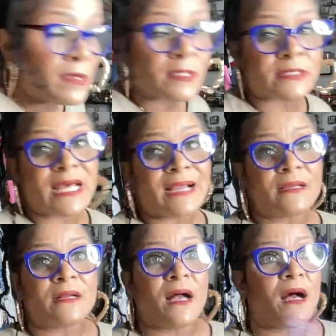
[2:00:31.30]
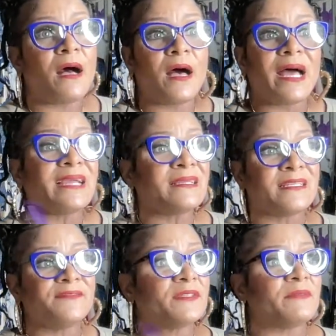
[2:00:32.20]
Because I can call, all, I can
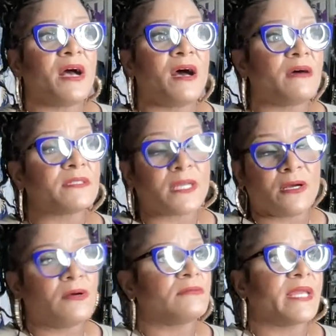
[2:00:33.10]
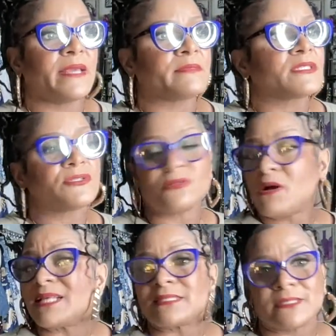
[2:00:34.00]
give them all the code names because you know
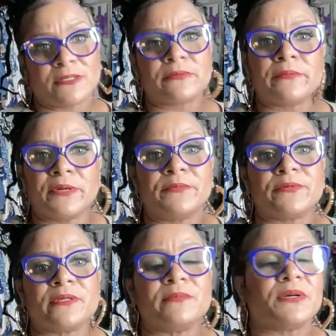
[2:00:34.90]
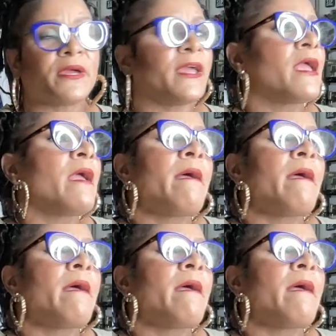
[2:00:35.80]
I still remember them, okay?